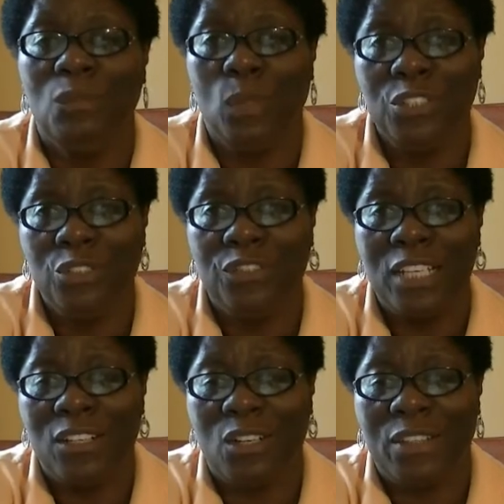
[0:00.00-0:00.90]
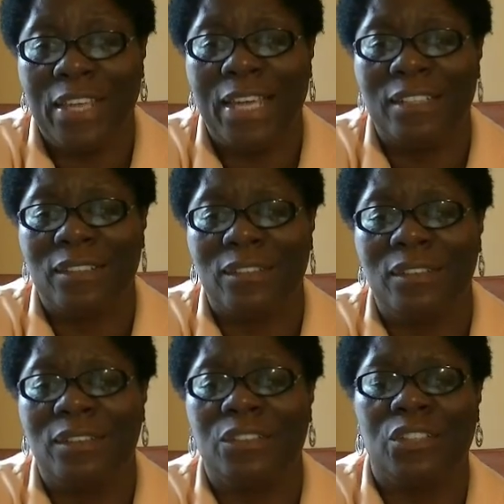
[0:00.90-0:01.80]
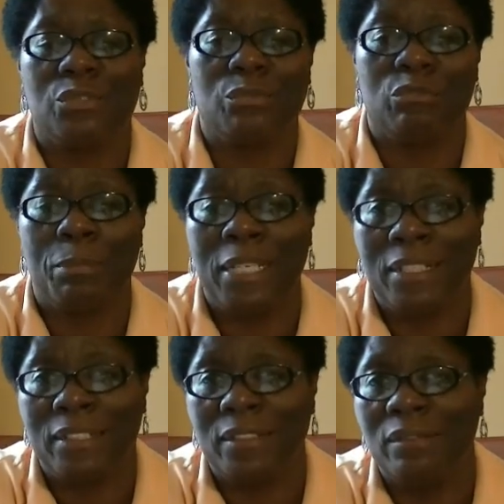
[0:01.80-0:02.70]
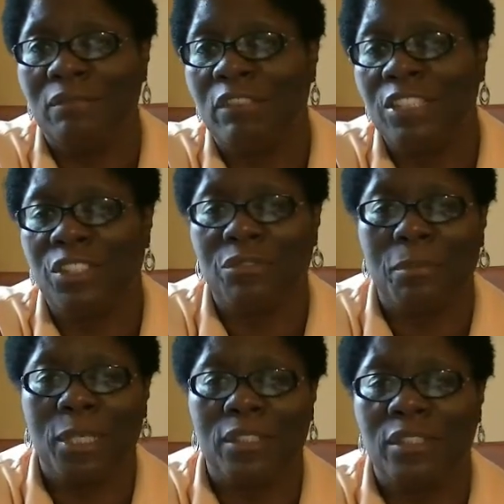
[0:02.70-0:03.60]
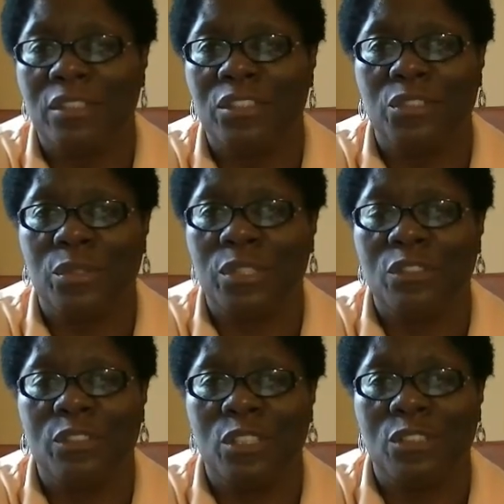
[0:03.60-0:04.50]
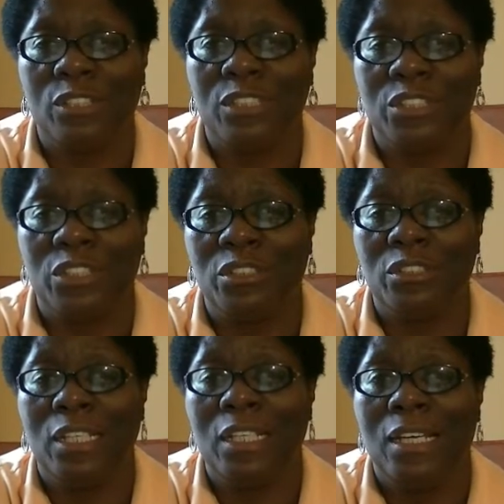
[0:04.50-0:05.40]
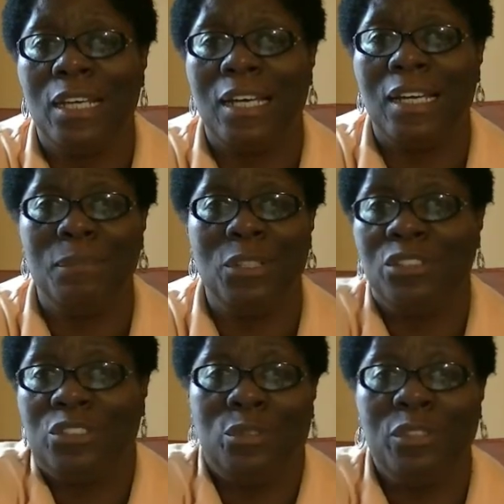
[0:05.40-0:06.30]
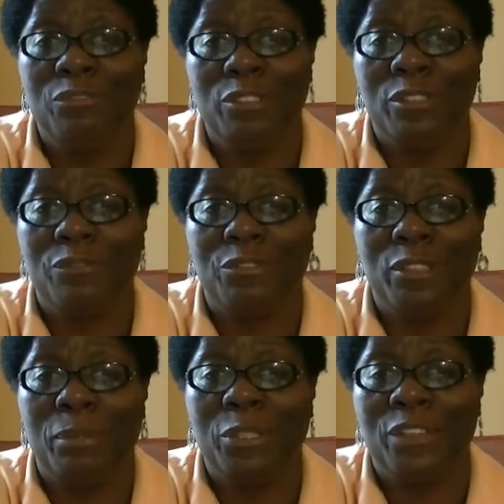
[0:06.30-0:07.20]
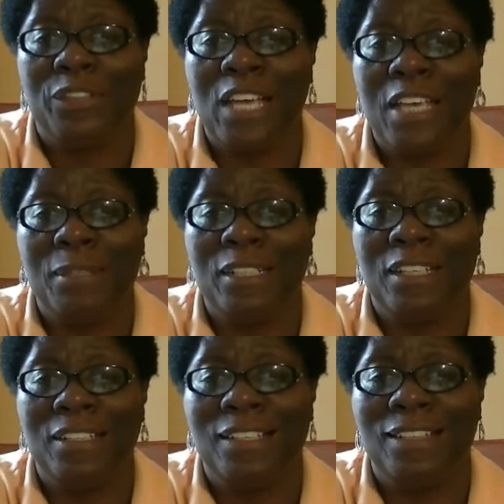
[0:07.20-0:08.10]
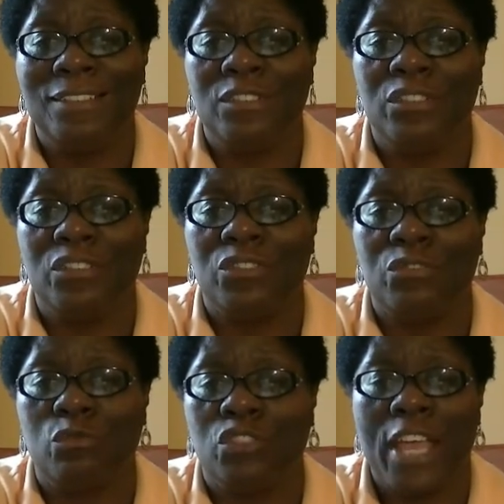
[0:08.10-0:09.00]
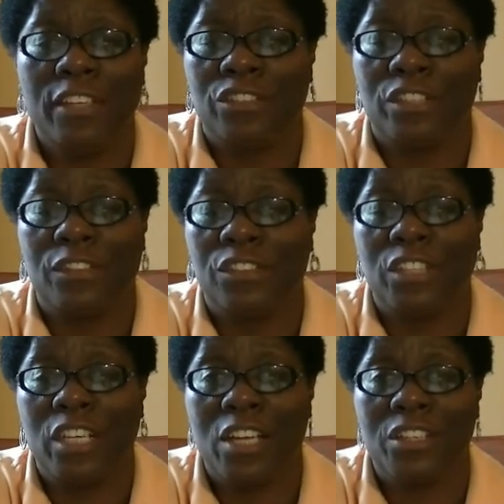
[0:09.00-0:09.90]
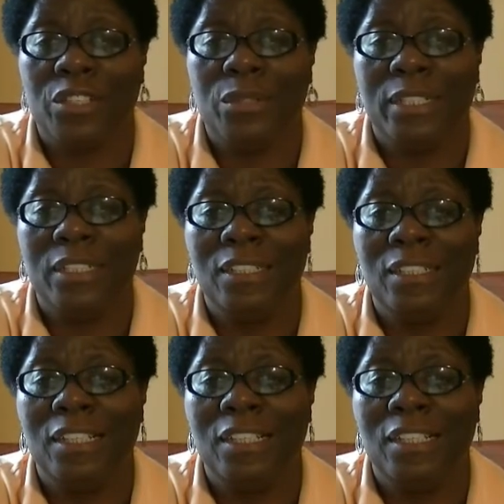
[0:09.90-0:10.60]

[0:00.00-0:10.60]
once you've done all that, just repeat it. Rinse and repeat. Just do it over and over until, do it for a period of time, and check yourself to see how you're doing.